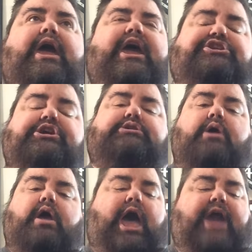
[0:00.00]
It
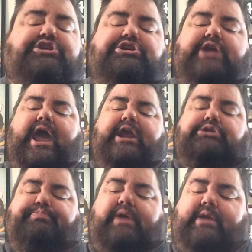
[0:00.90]
just, I just can't
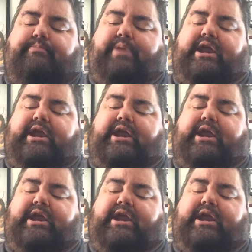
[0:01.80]
explain.